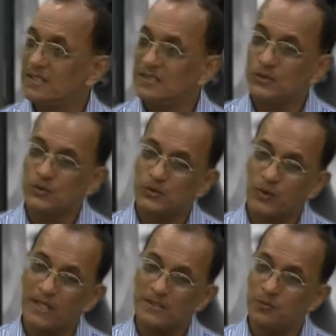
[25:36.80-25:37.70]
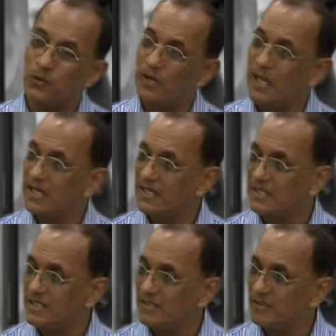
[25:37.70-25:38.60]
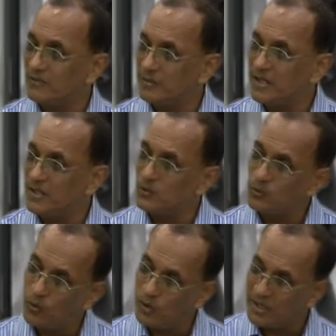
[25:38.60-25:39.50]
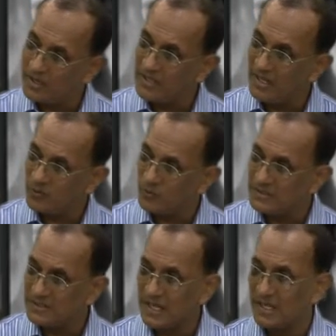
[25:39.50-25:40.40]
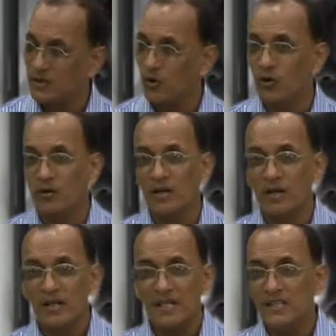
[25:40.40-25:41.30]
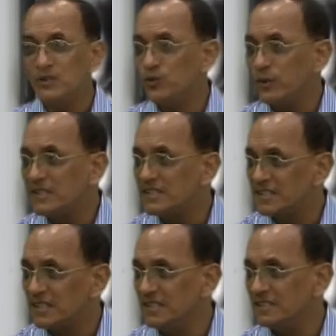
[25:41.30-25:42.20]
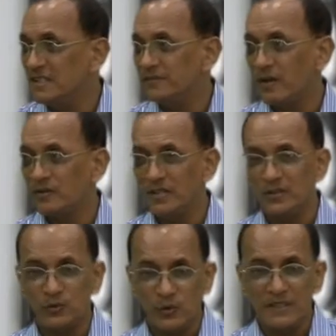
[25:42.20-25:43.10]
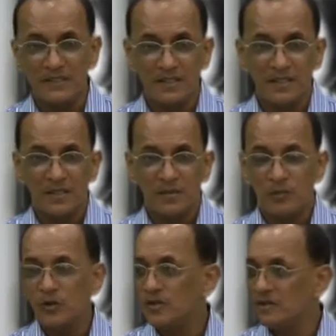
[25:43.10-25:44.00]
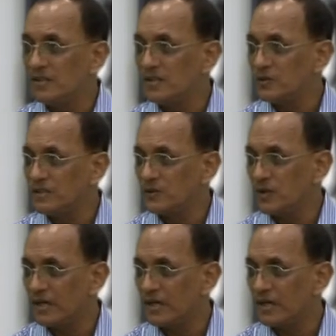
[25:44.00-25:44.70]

it was twice more likely in a family who already had one child, or in twin studies they found that twins, both of the twins were